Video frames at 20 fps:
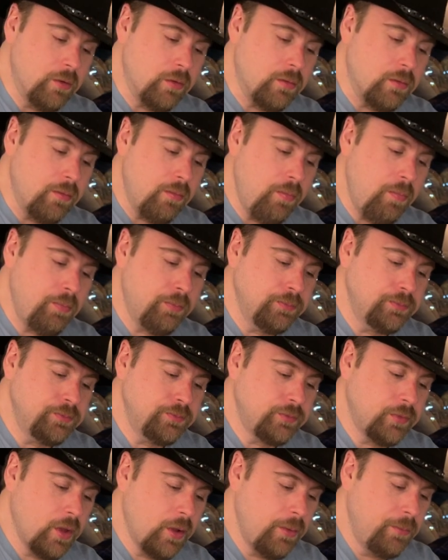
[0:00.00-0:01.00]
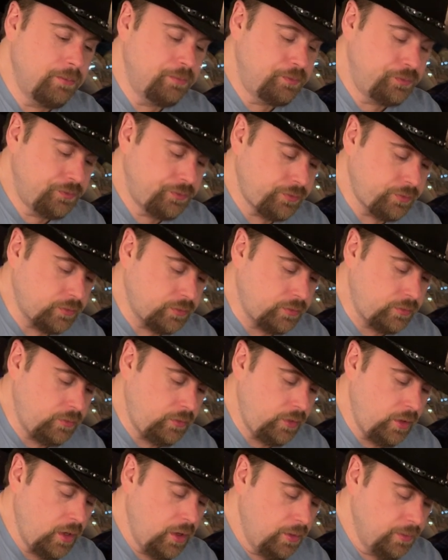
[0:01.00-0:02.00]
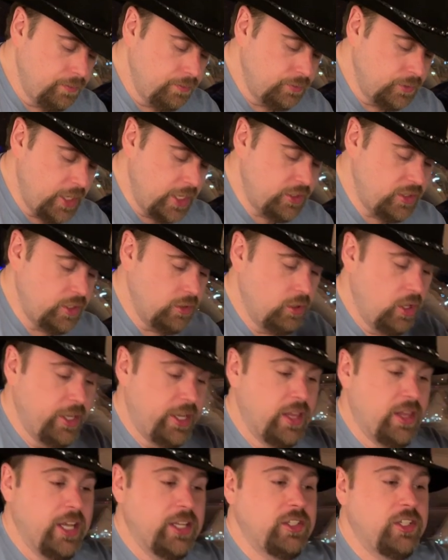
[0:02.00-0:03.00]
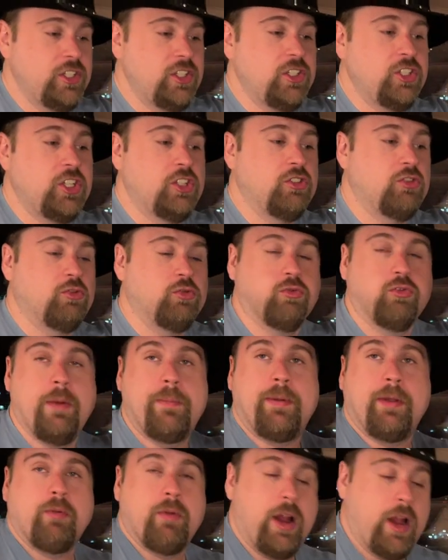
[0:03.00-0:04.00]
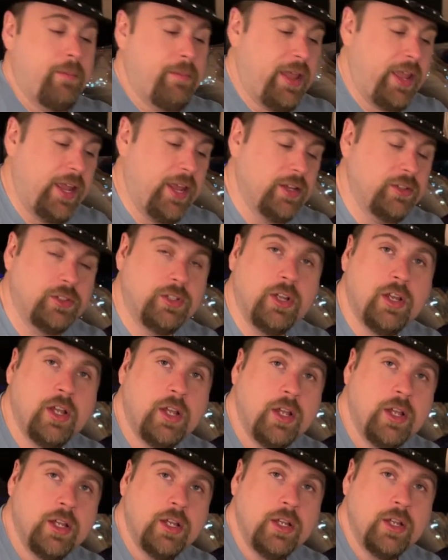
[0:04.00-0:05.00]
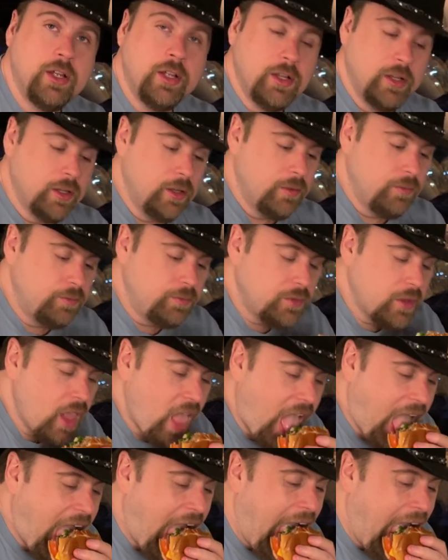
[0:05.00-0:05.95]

Oh, I have never had that before. This, look at this. This is just dripping right on my hands. Yeah. Okay.